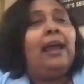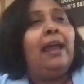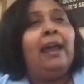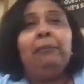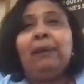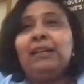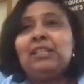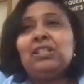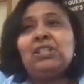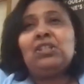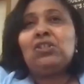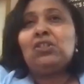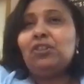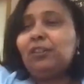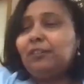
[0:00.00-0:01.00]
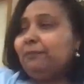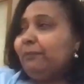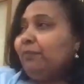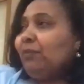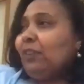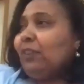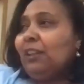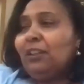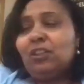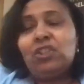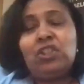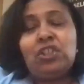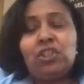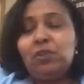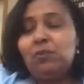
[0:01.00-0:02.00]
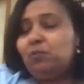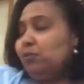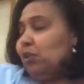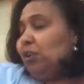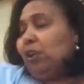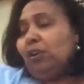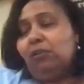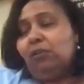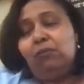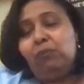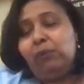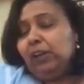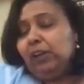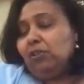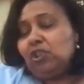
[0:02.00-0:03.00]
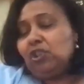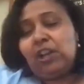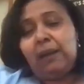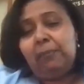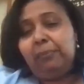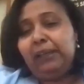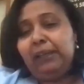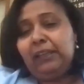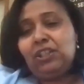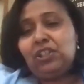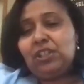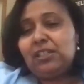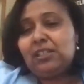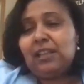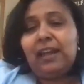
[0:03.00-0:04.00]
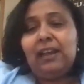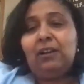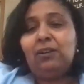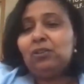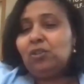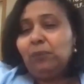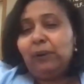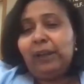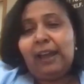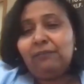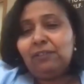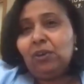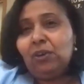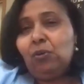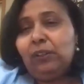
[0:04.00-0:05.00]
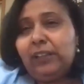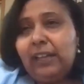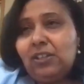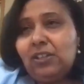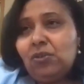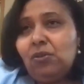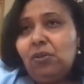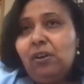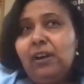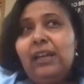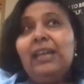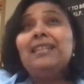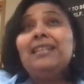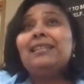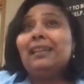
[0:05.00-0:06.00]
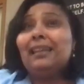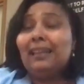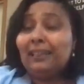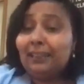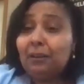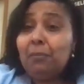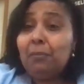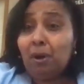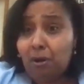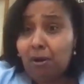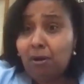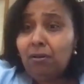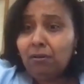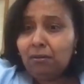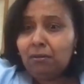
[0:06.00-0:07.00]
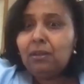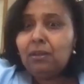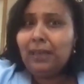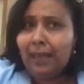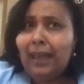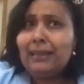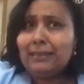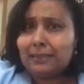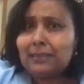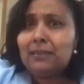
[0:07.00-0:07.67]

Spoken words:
And my sister, she, you know, we go shopping and she's like, do we have to go in that store? Is it in the mall? Yes.